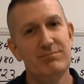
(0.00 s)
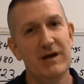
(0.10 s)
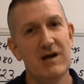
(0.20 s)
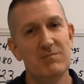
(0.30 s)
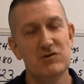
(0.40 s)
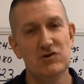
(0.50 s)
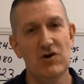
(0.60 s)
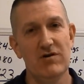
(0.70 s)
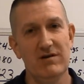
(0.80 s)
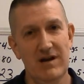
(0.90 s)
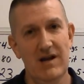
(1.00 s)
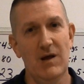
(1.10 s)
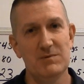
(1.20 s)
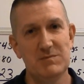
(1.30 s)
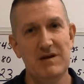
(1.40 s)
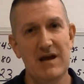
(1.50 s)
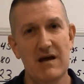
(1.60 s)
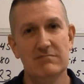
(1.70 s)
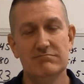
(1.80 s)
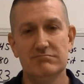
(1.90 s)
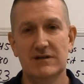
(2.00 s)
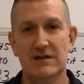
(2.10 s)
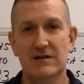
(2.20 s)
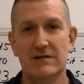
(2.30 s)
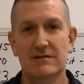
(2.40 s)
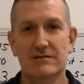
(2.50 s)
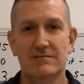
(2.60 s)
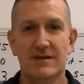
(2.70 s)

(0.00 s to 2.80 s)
pick up a shirt. That helps me out. Uh,